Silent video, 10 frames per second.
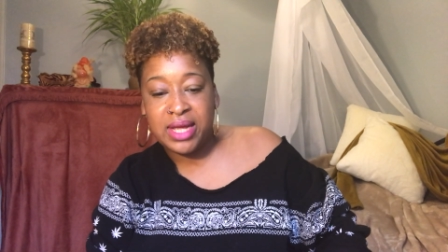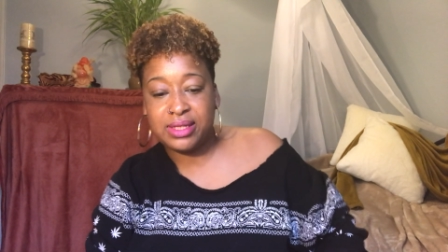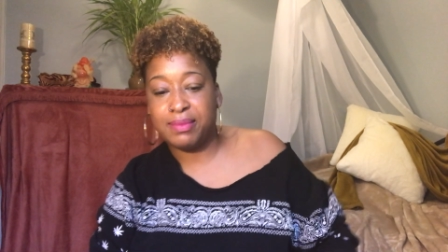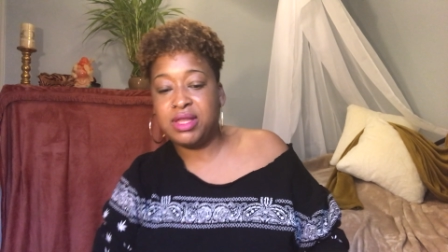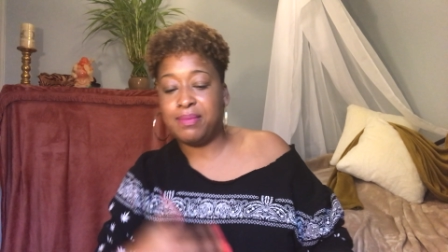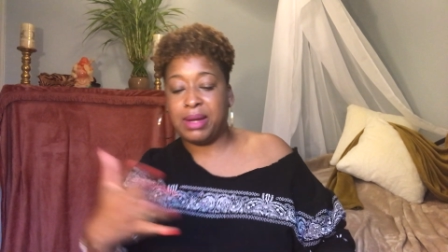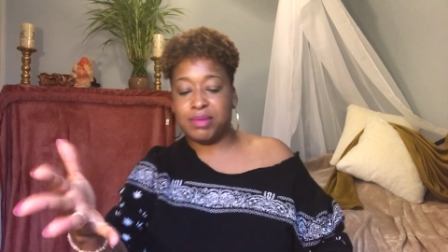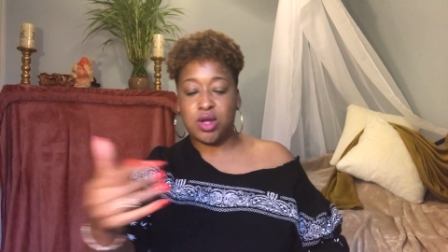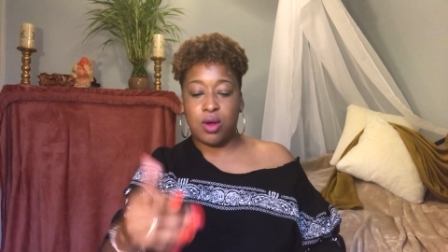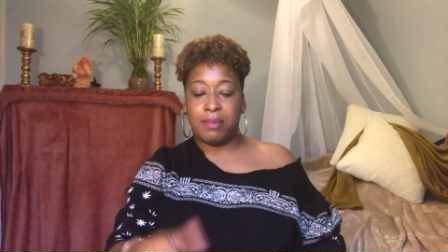Some of them might
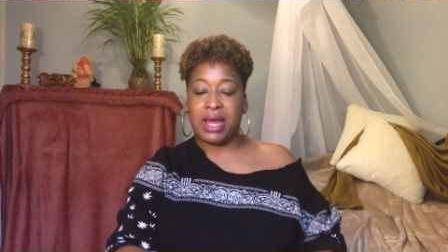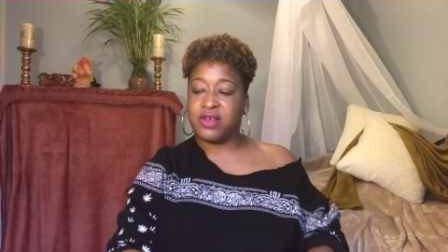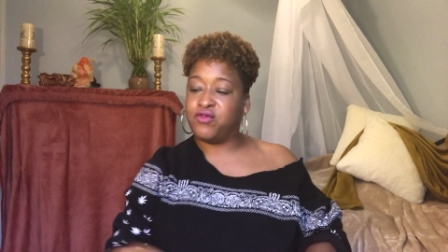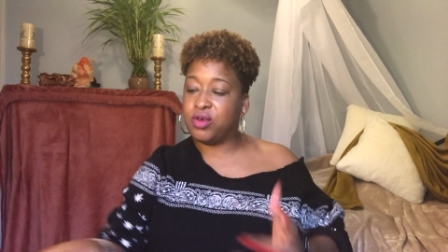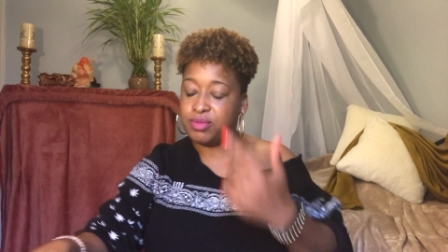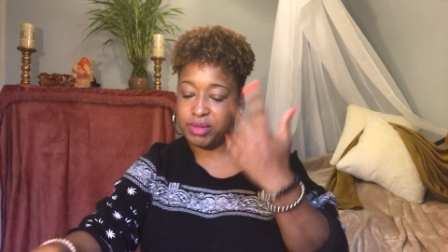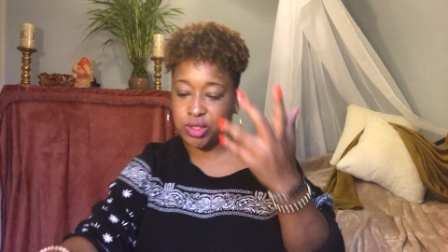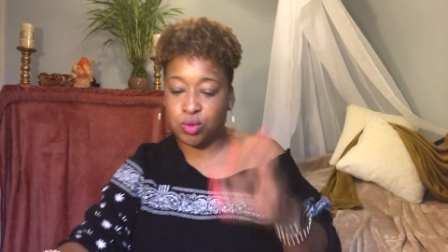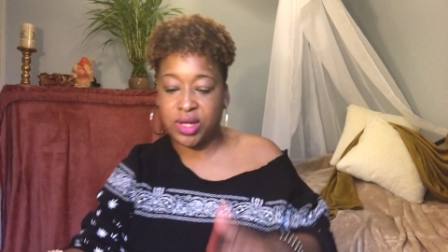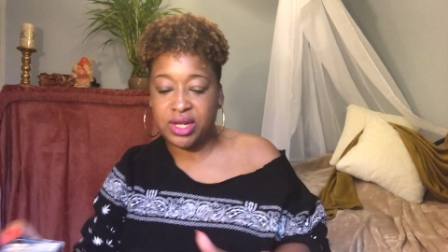be going back and forth
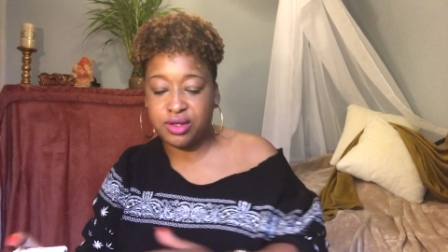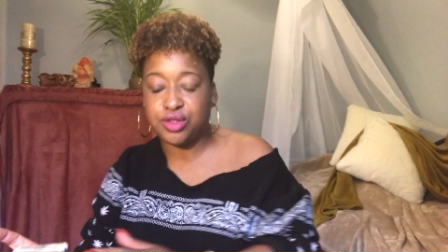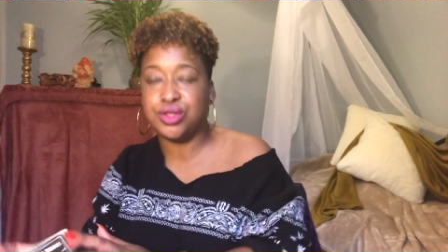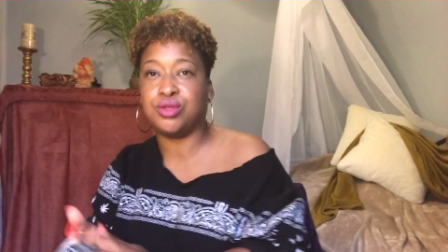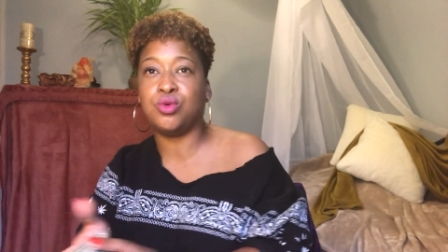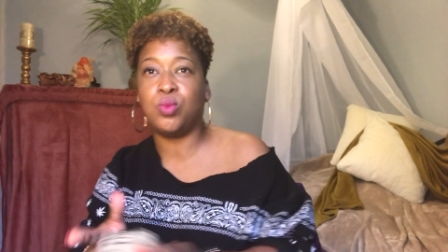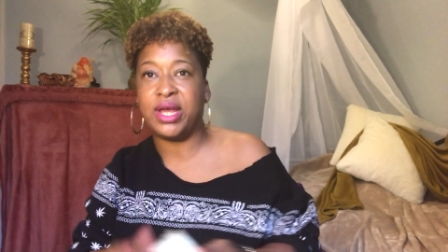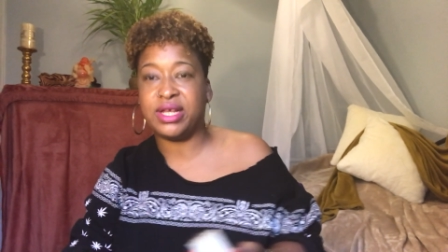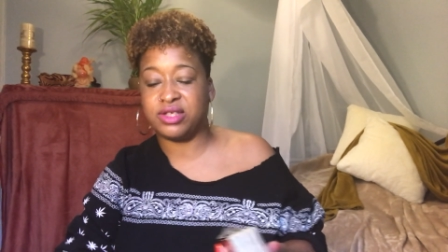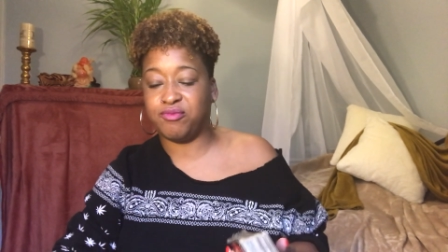between the two
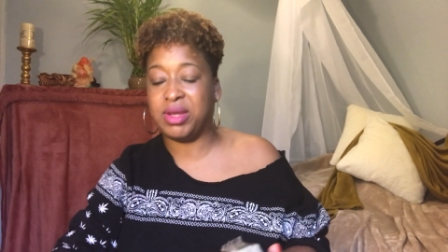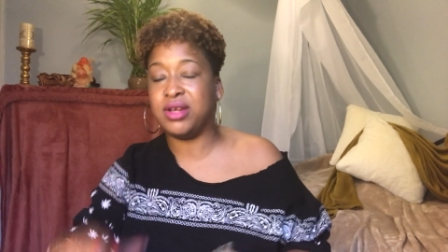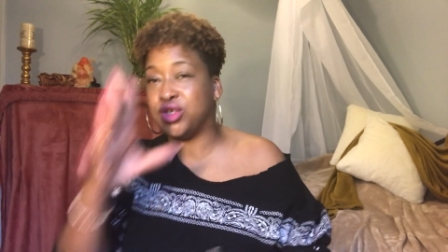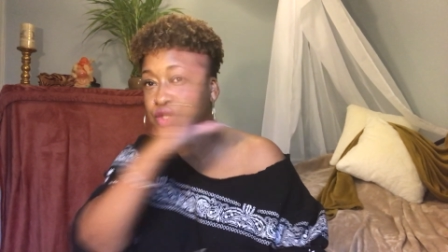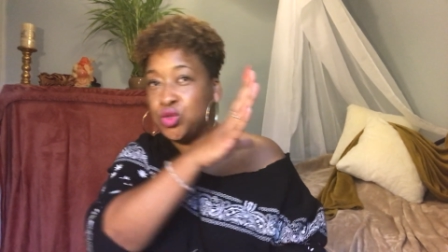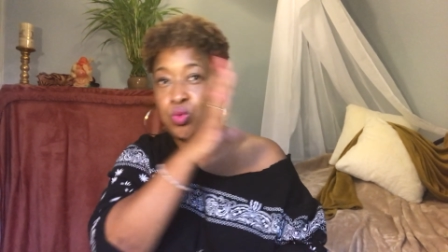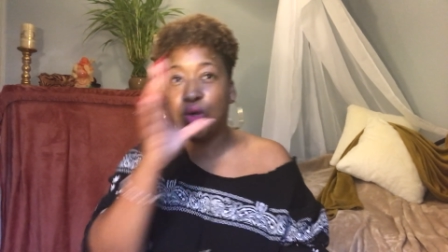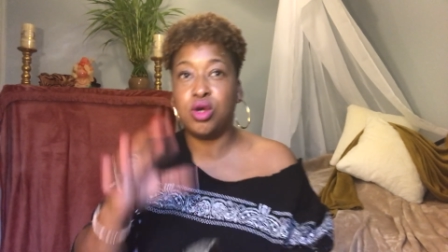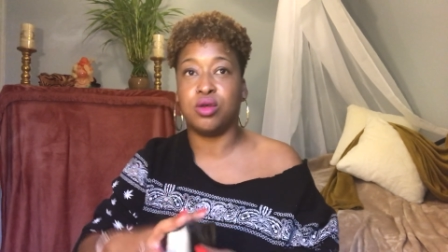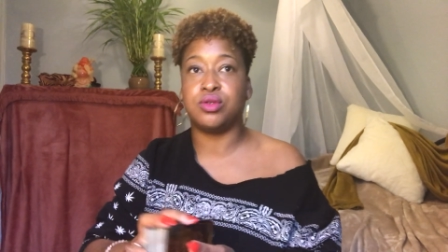ways of being, the two
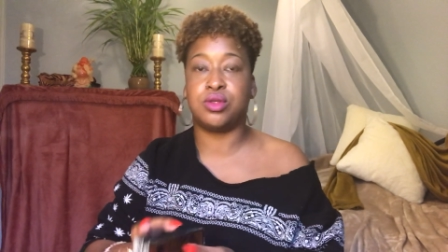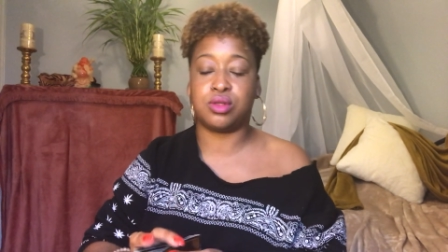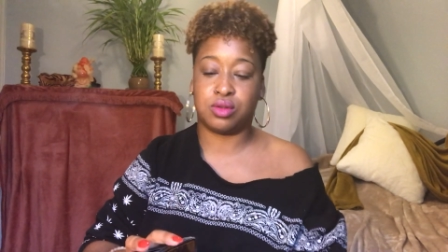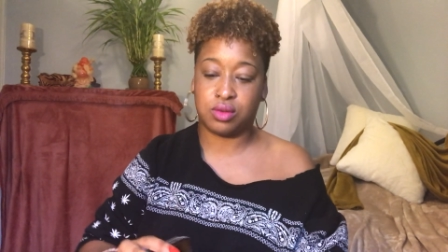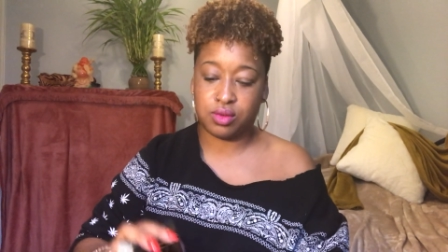worlds.